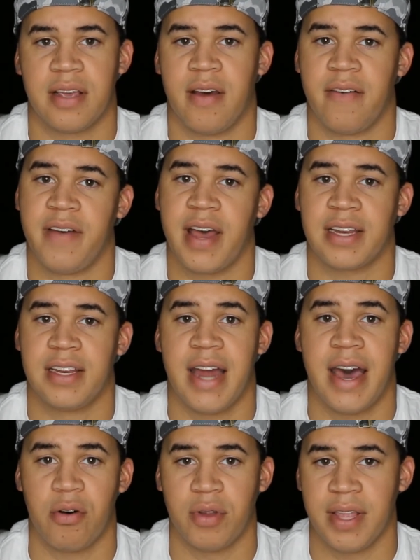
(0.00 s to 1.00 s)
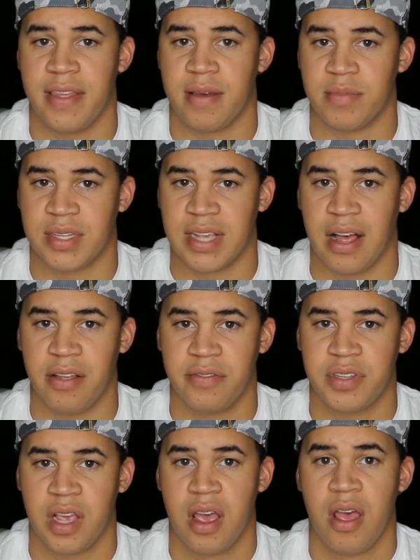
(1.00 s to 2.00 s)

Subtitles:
affect not only themselves,